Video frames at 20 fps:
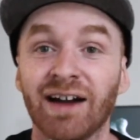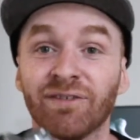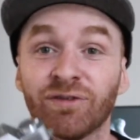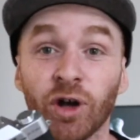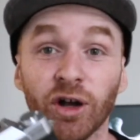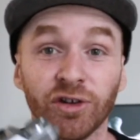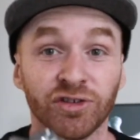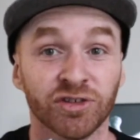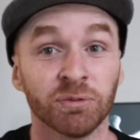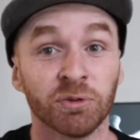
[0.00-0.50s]
I've
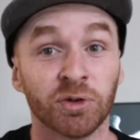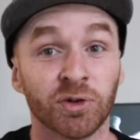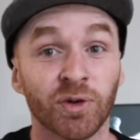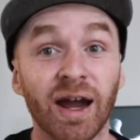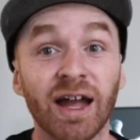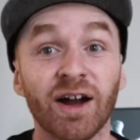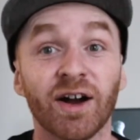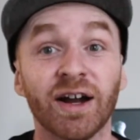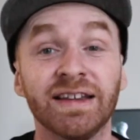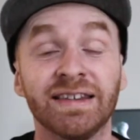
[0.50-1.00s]
got some
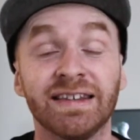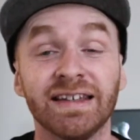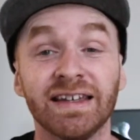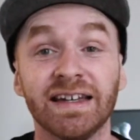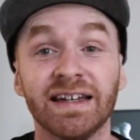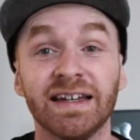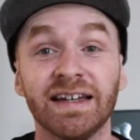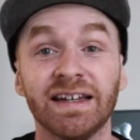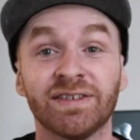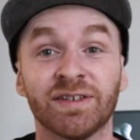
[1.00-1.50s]
great
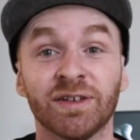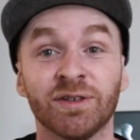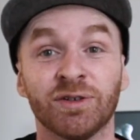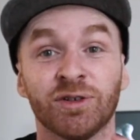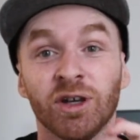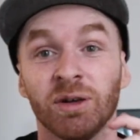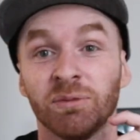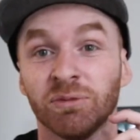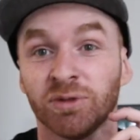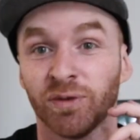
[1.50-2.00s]
ideas in
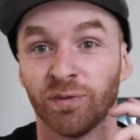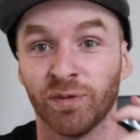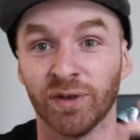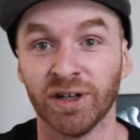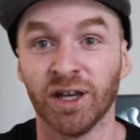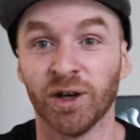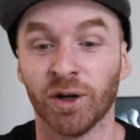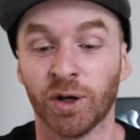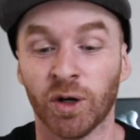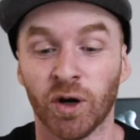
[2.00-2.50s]
terms of
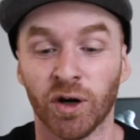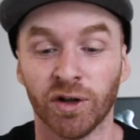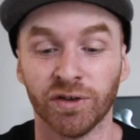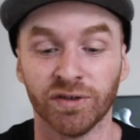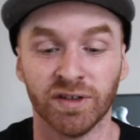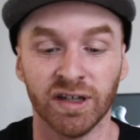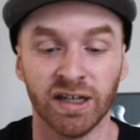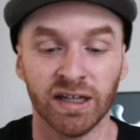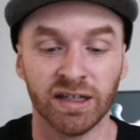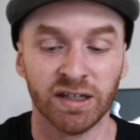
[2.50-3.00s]
video
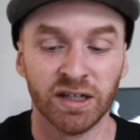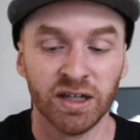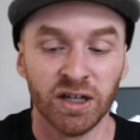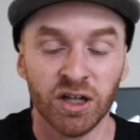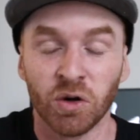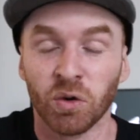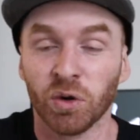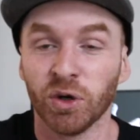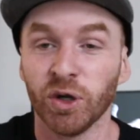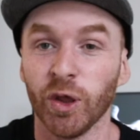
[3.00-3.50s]
content.
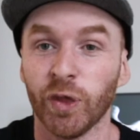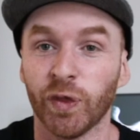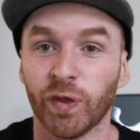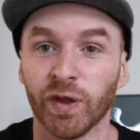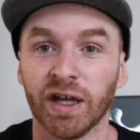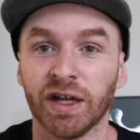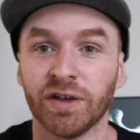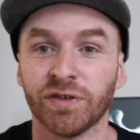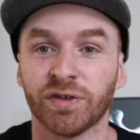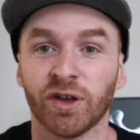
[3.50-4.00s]
One of the
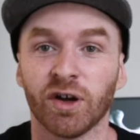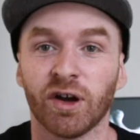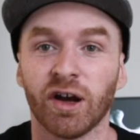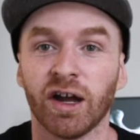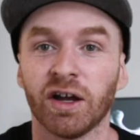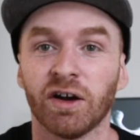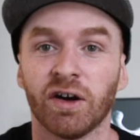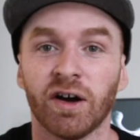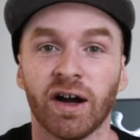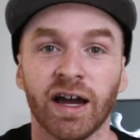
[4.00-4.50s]
things that
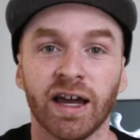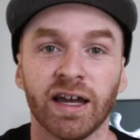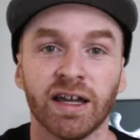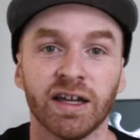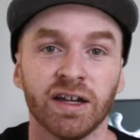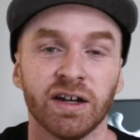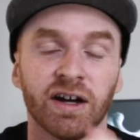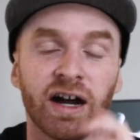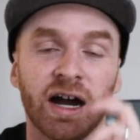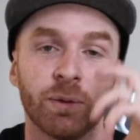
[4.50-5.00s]
I, I,
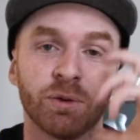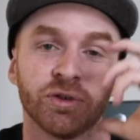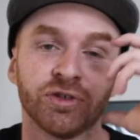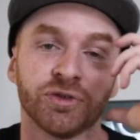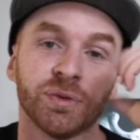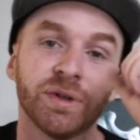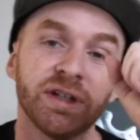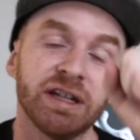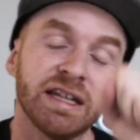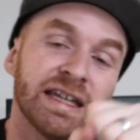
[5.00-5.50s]
I was
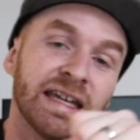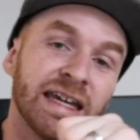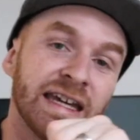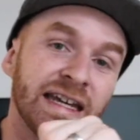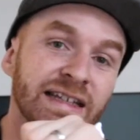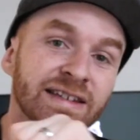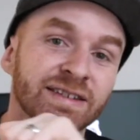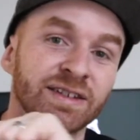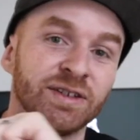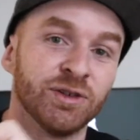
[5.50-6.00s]
really
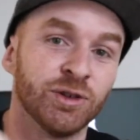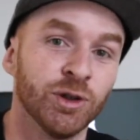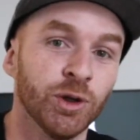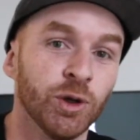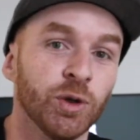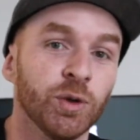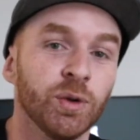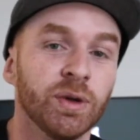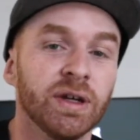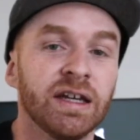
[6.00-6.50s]
keen to
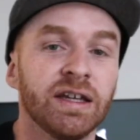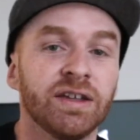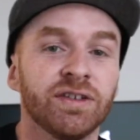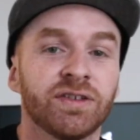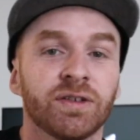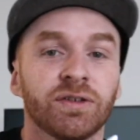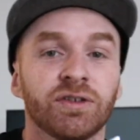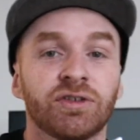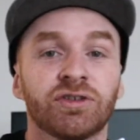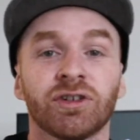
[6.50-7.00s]
do
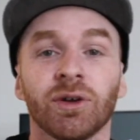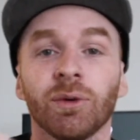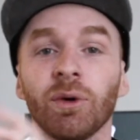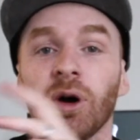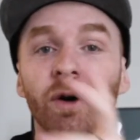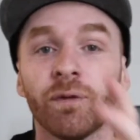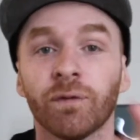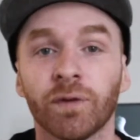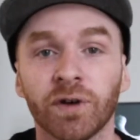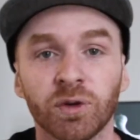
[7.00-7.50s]
is so
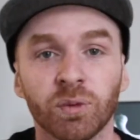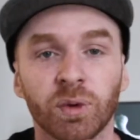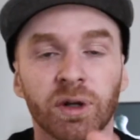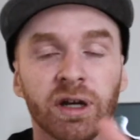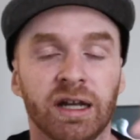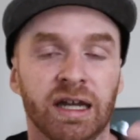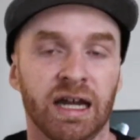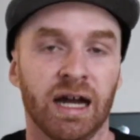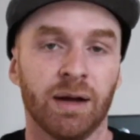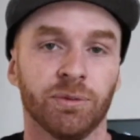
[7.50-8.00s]
often when
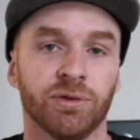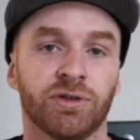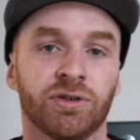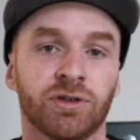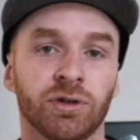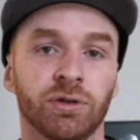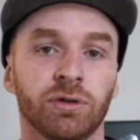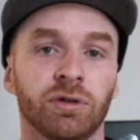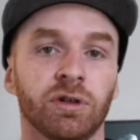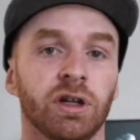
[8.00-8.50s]
it comes
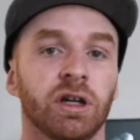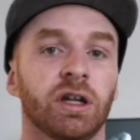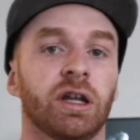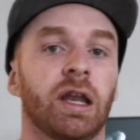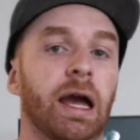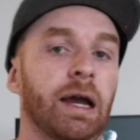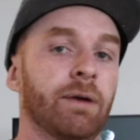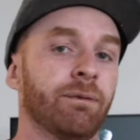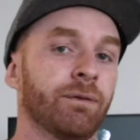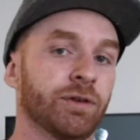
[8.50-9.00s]
to
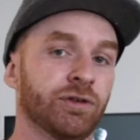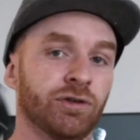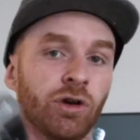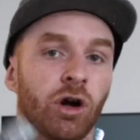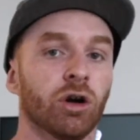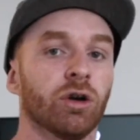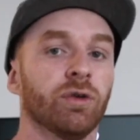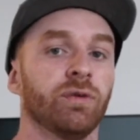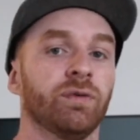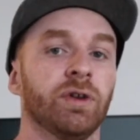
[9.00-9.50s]
like
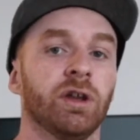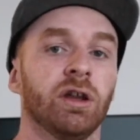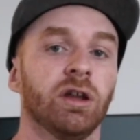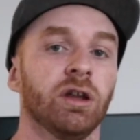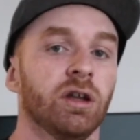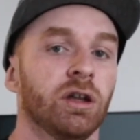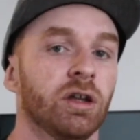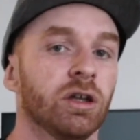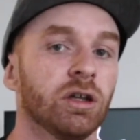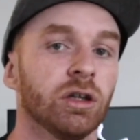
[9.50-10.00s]
photography,
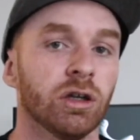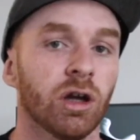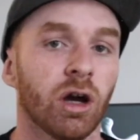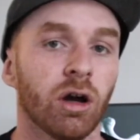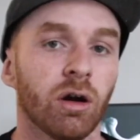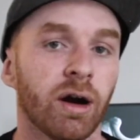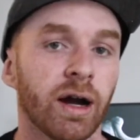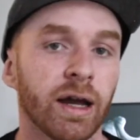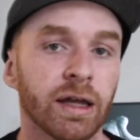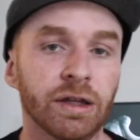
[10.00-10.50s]
you
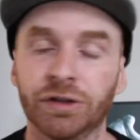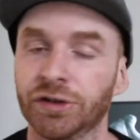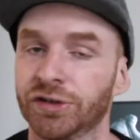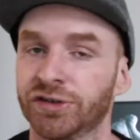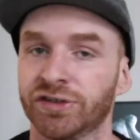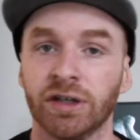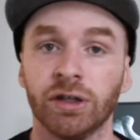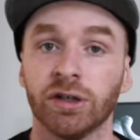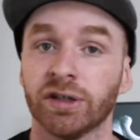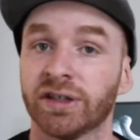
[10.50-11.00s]
know, I, you
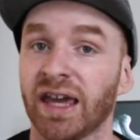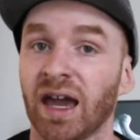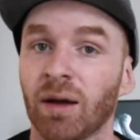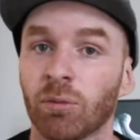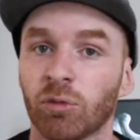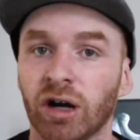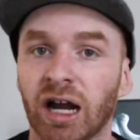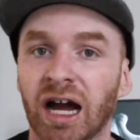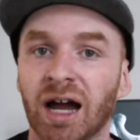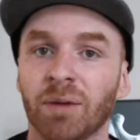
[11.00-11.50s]
set your
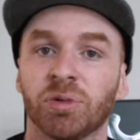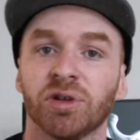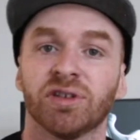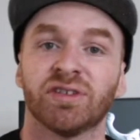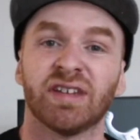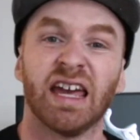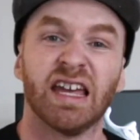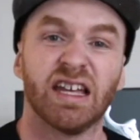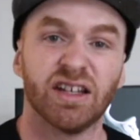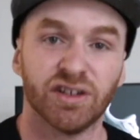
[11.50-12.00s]
camera up, you
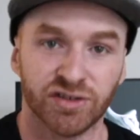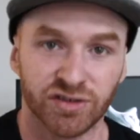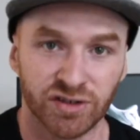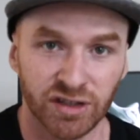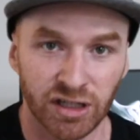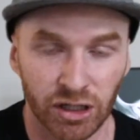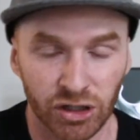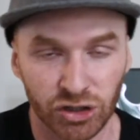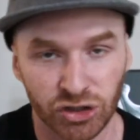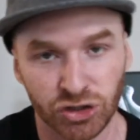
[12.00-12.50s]
take your
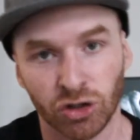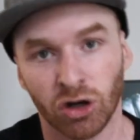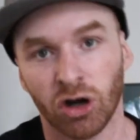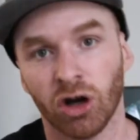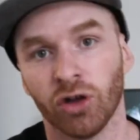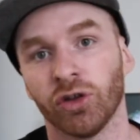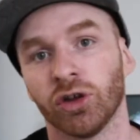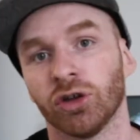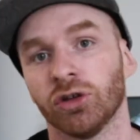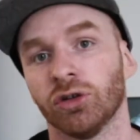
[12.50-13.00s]
sneaker
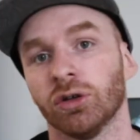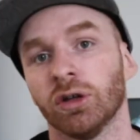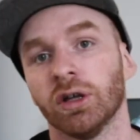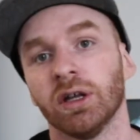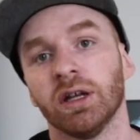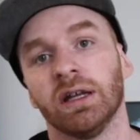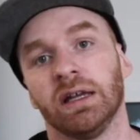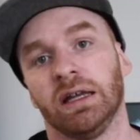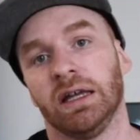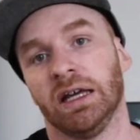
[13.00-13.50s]
shot, then you
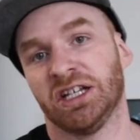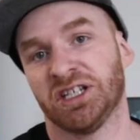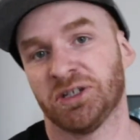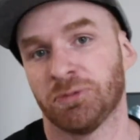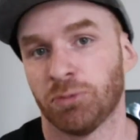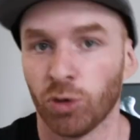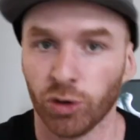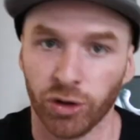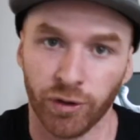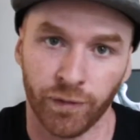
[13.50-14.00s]

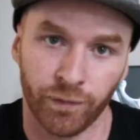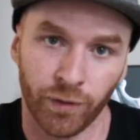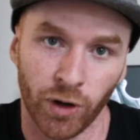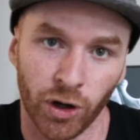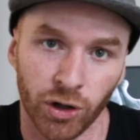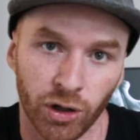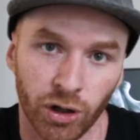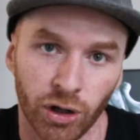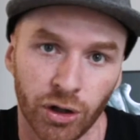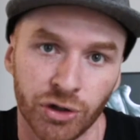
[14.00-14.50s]
export the
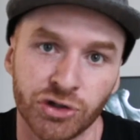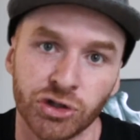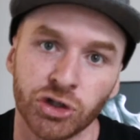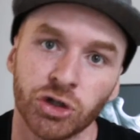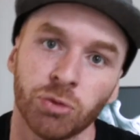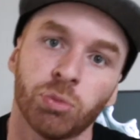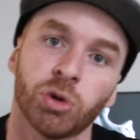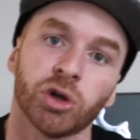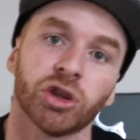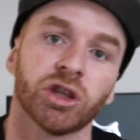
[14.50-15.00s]
photos and
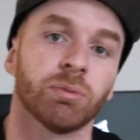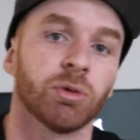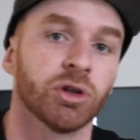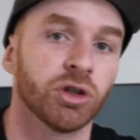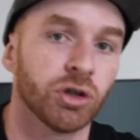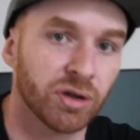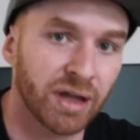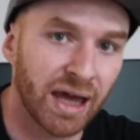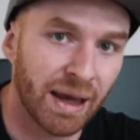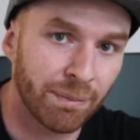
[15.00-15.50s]
you put them on
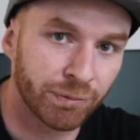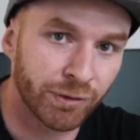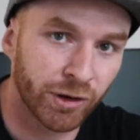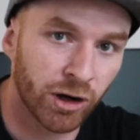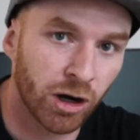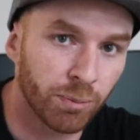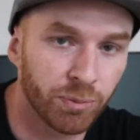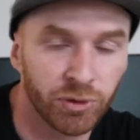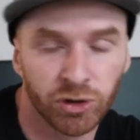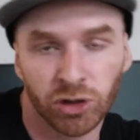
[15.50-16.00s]
your
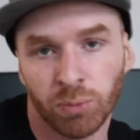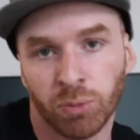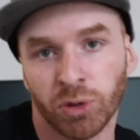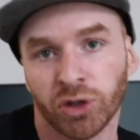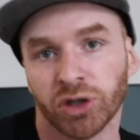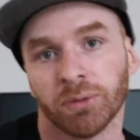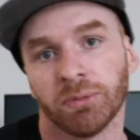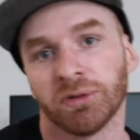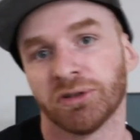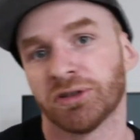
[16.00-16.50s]
laptop, then you
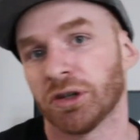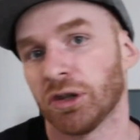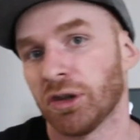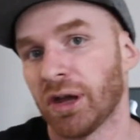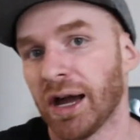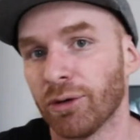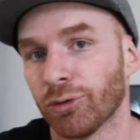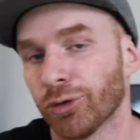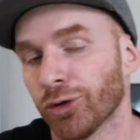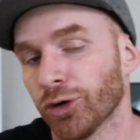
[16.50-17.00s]
put them into
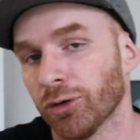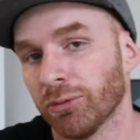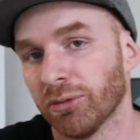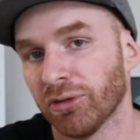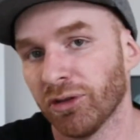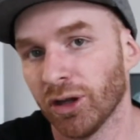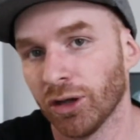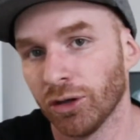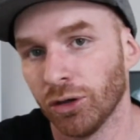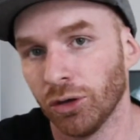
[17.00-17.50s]
Lightroom
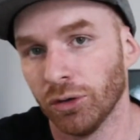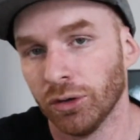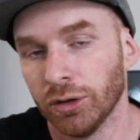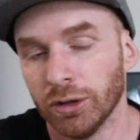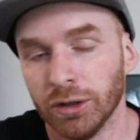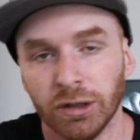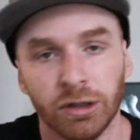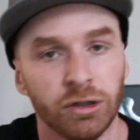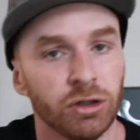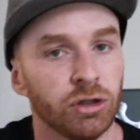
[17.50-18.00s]
and then you,
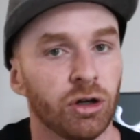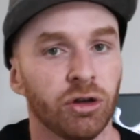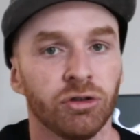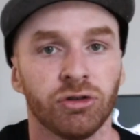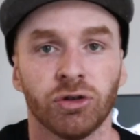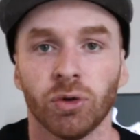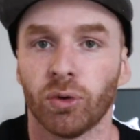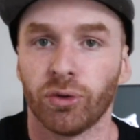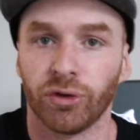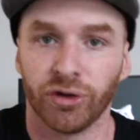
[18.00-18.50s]
you know,
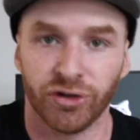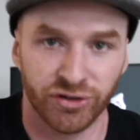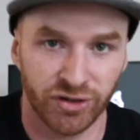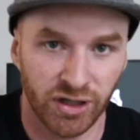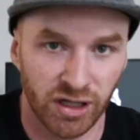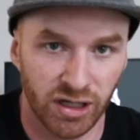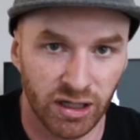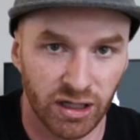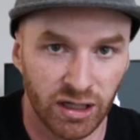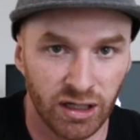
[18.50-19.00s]
do all the
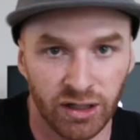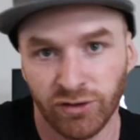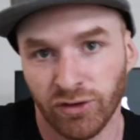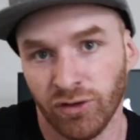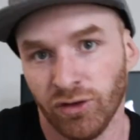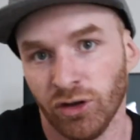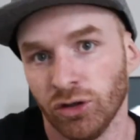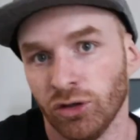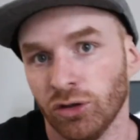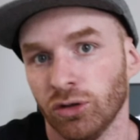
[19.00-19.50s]
settings
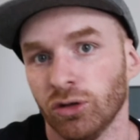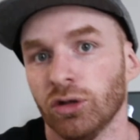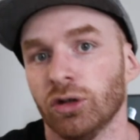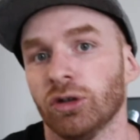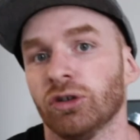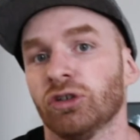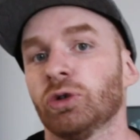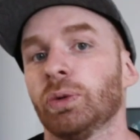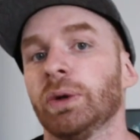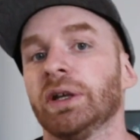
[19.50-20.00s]
and then you
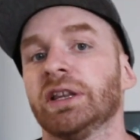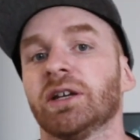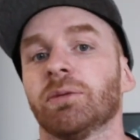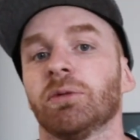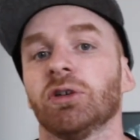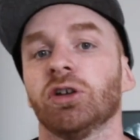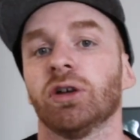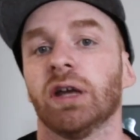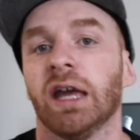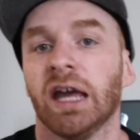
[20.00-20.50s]
tweak them
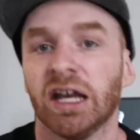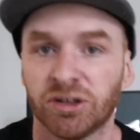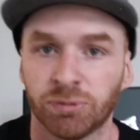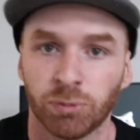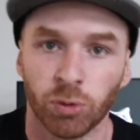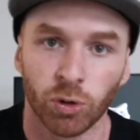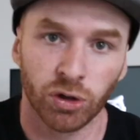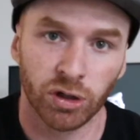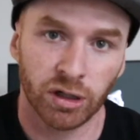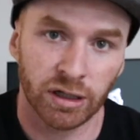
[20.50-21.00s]
and you
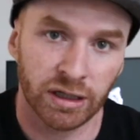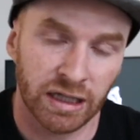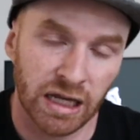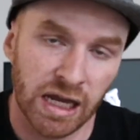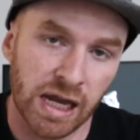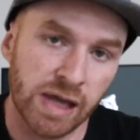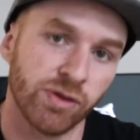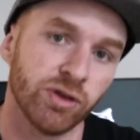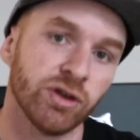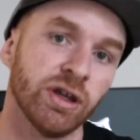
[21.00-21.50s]
export it
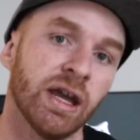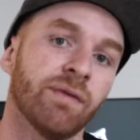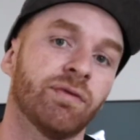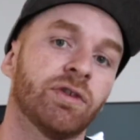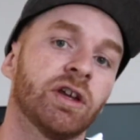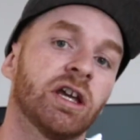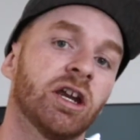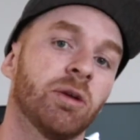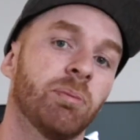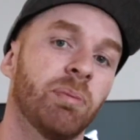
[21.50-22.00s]
again and you have
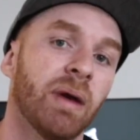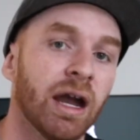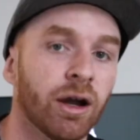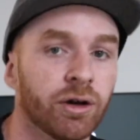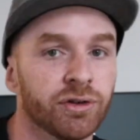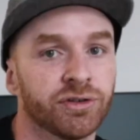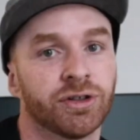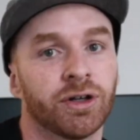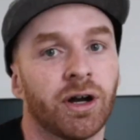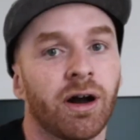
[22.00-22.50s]
to get it
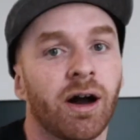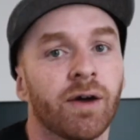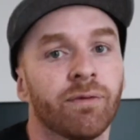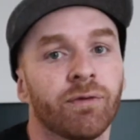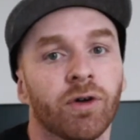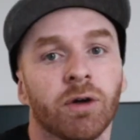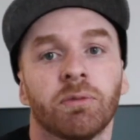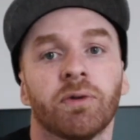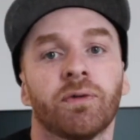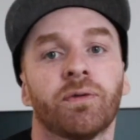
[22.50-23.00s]
back onto your
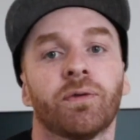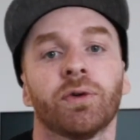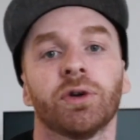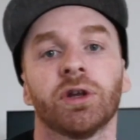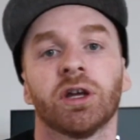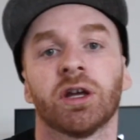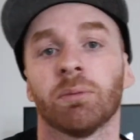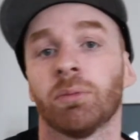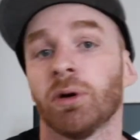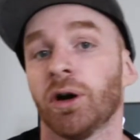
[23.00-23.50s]
iPhone before
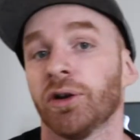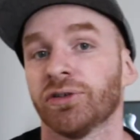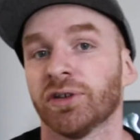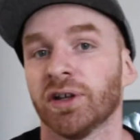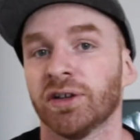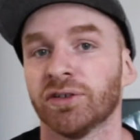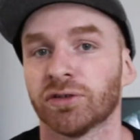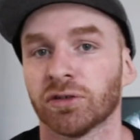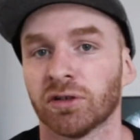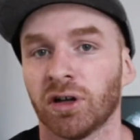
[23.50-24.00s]
you can post to
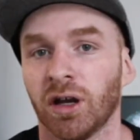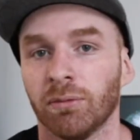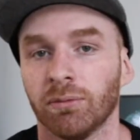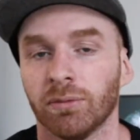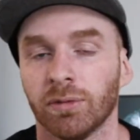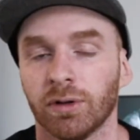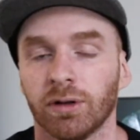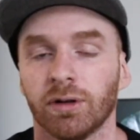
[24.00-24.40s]
Instagram.